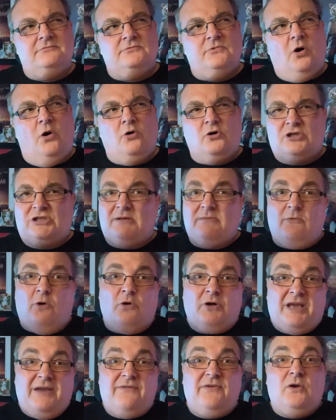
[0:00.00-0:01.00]
or,
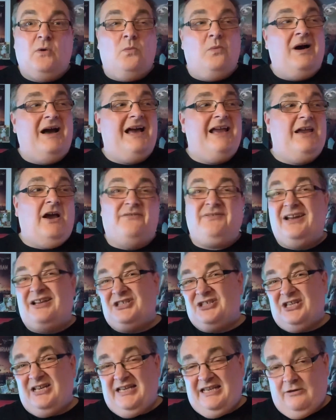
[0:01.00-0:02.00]
or giving away, I've
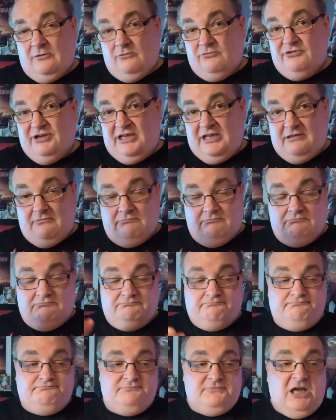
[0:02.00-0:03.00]
actually already
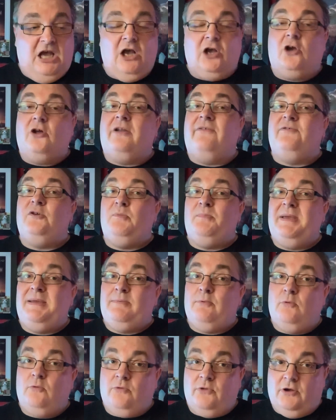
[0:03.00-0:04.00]
I've uh, got a few
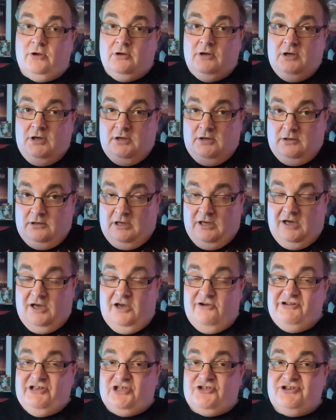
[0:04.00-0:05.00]
people that uh,
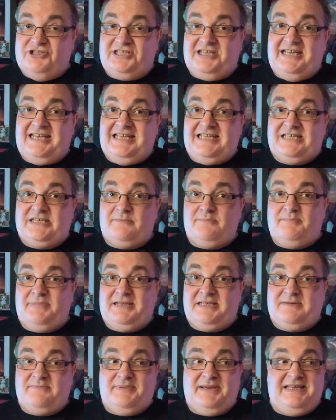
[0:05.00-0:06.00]
are interested in some
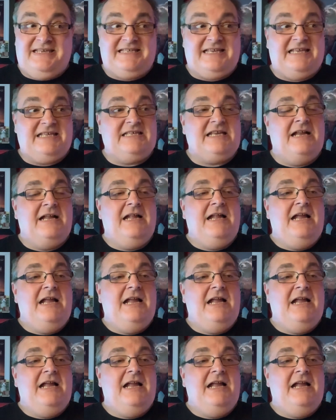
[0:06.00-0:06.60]
bits and pieces.